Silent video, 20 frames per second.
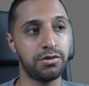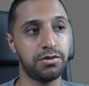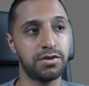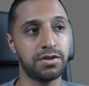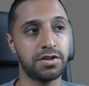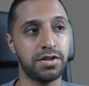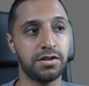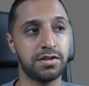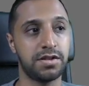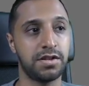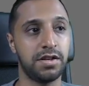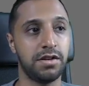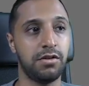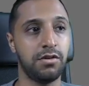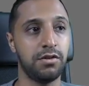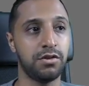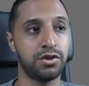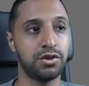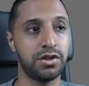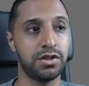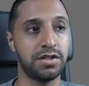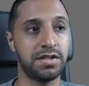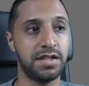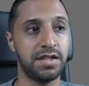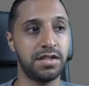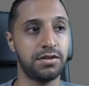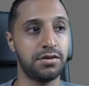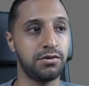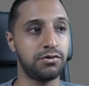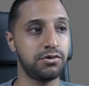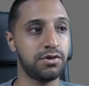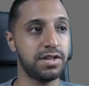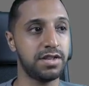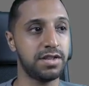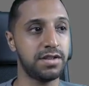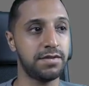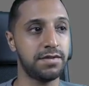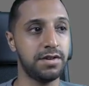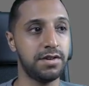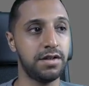So Synology C2
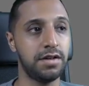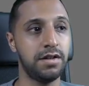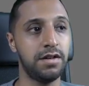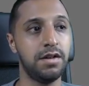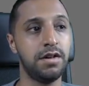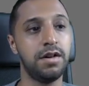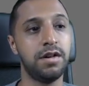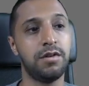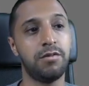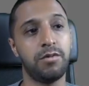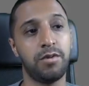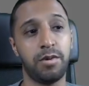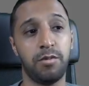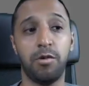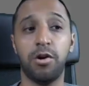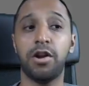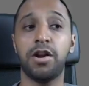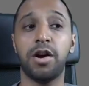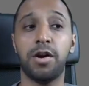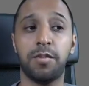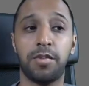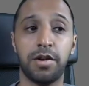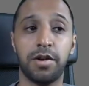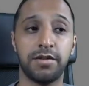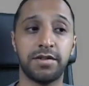transfer, we want upload